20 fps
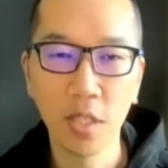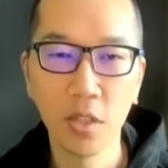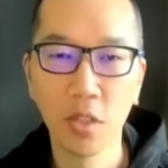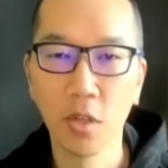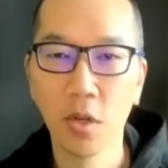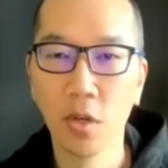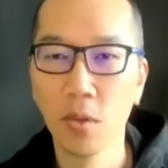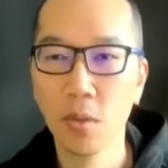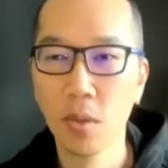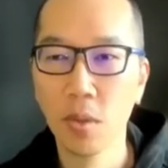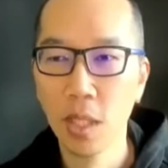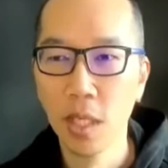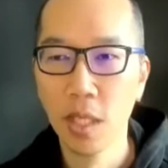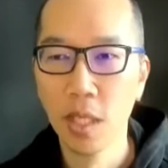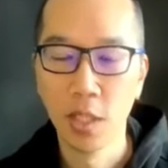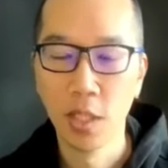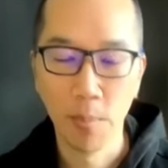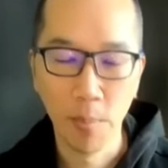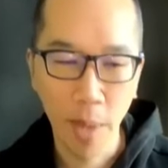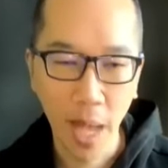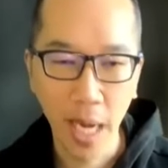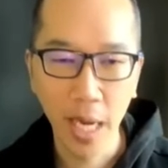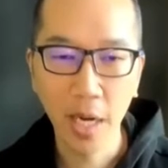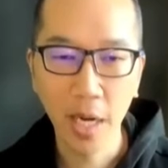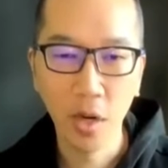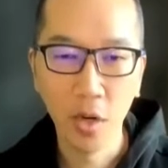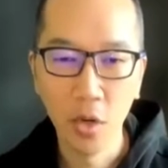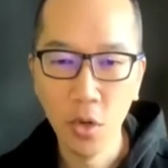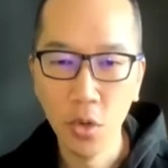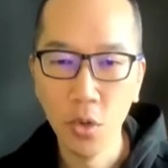So depending
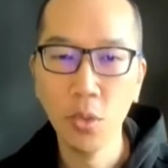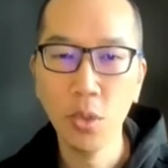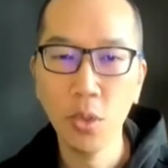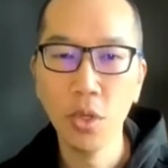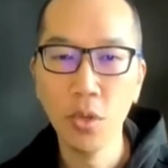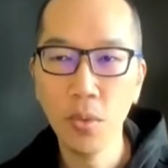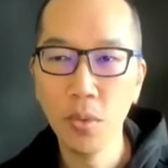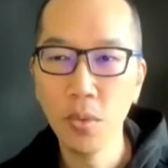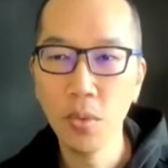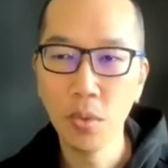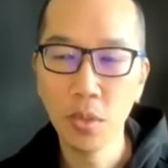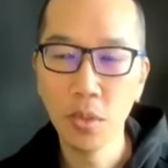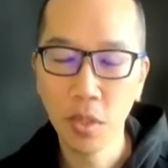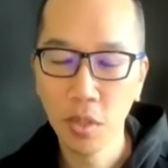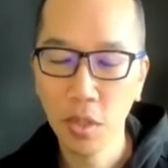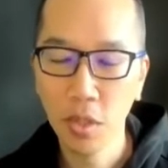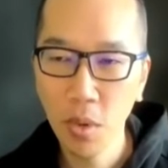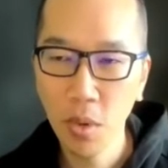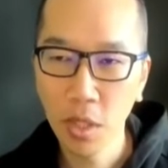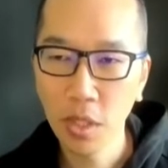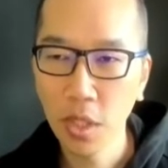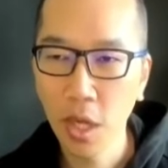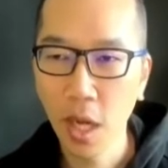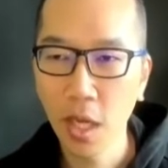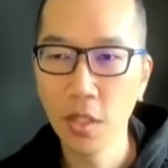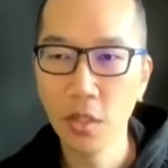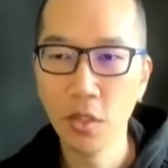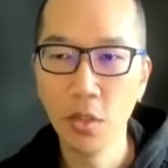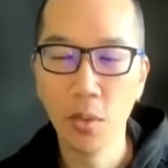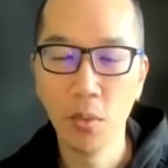on who you are
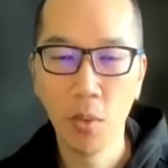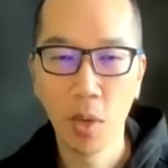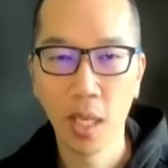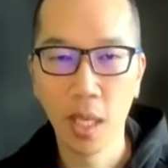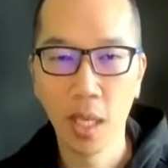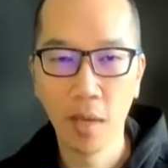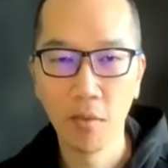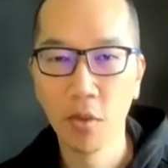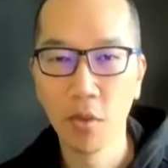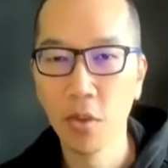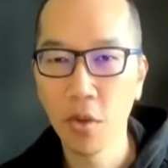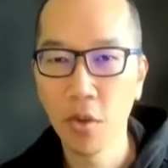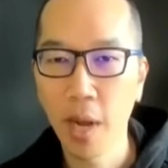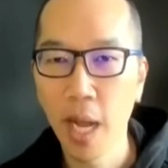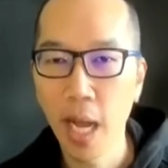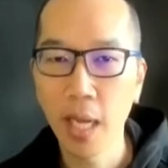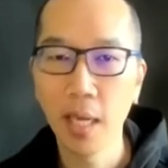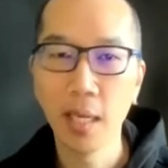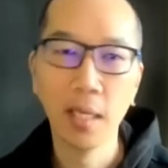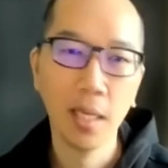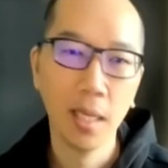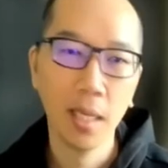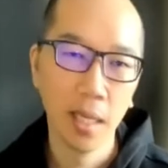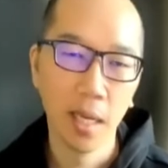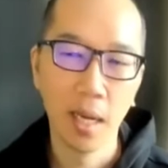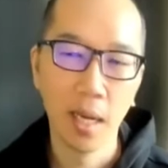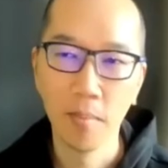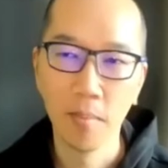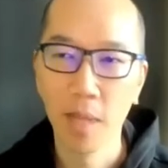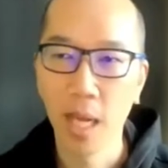talking to and what level they're at,
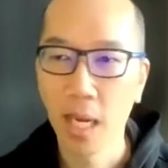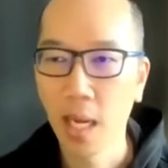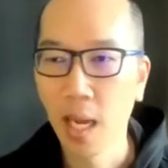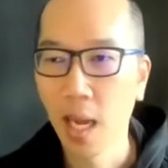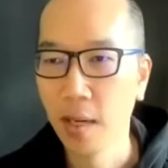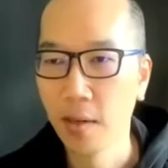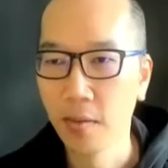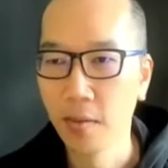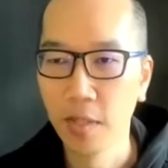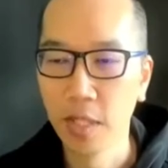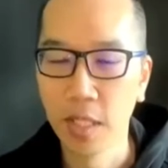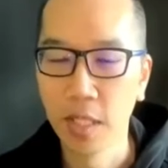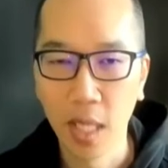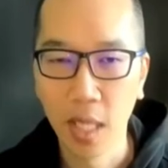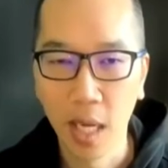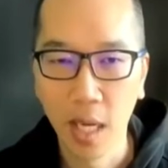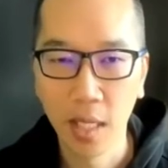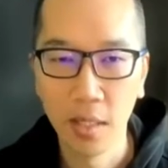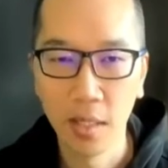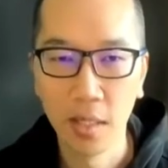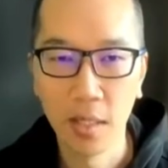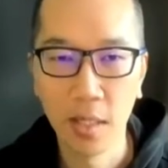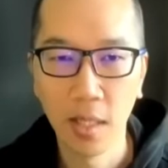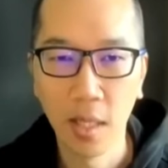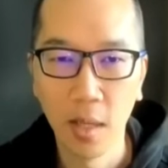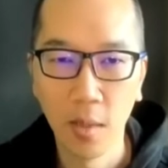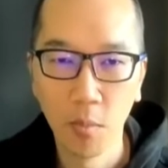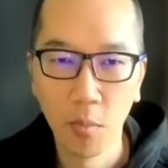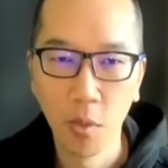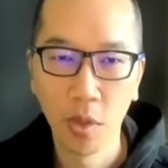that kind of decides
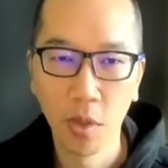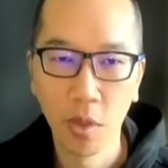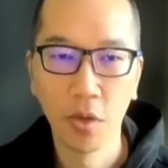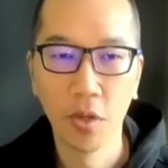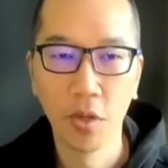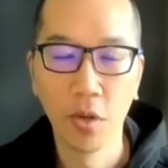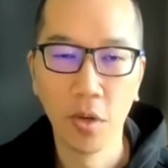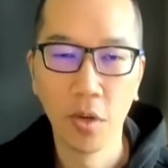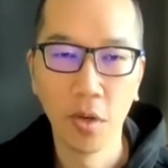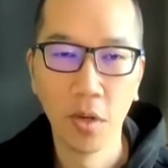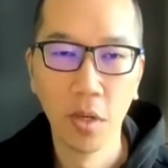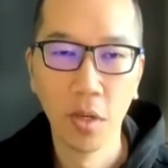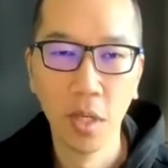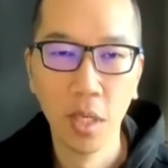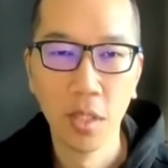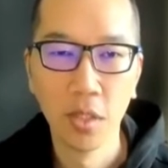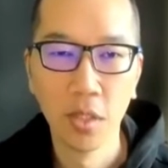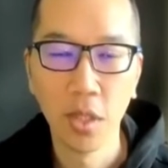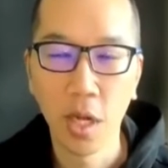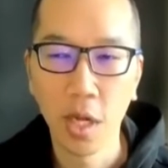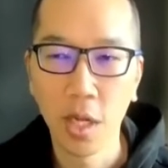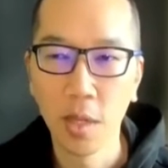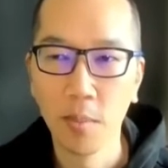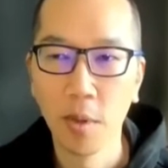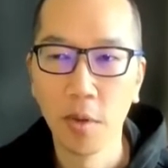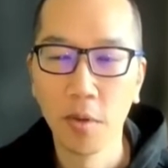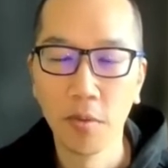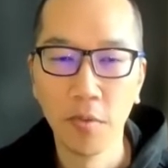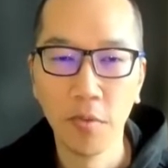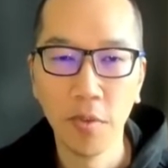whether you're talking
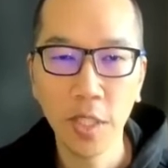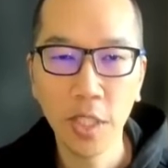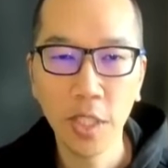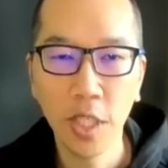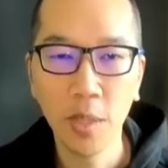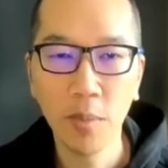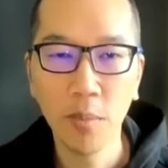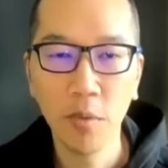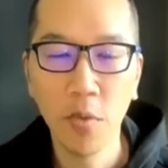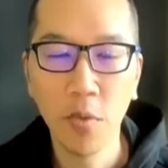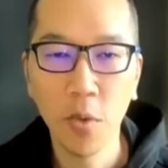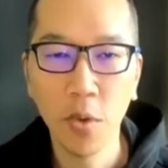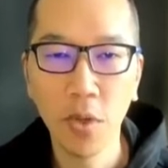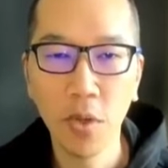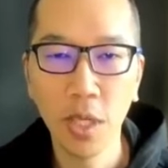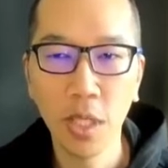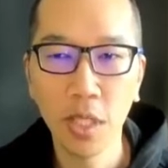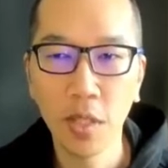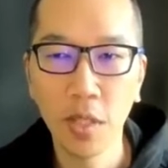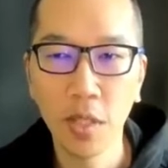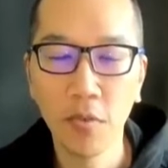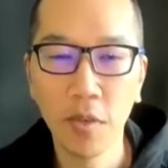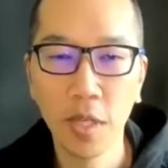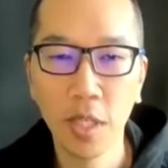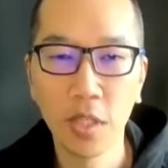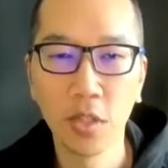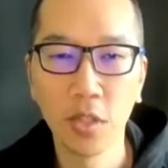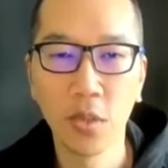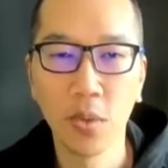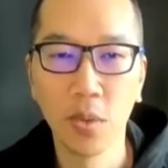about fishing before you get to the
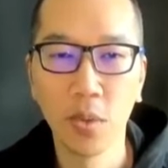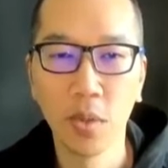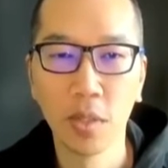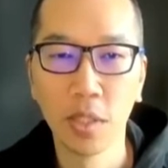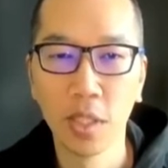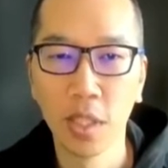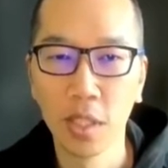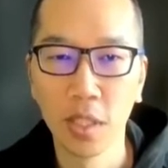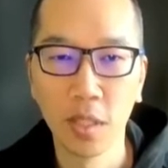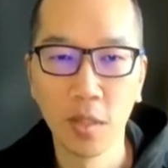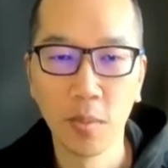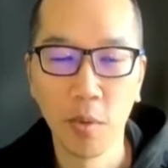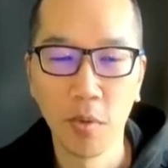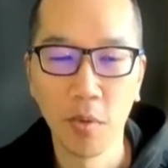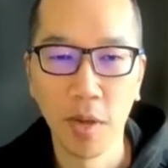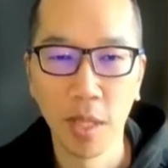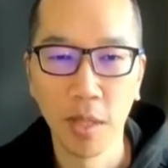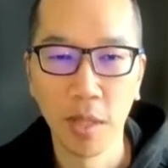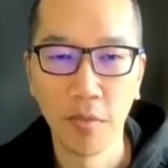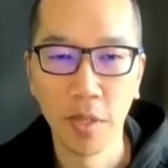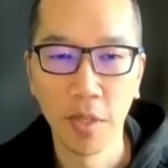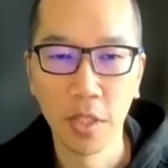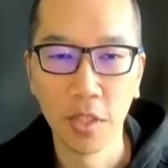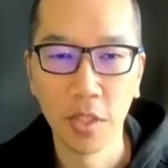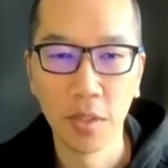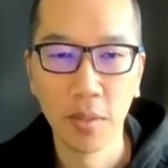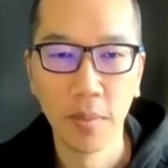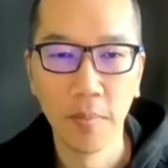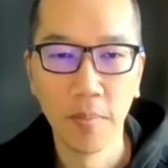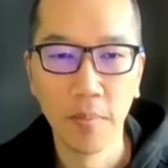fish or just provide the
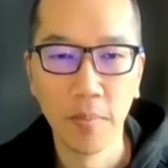fish.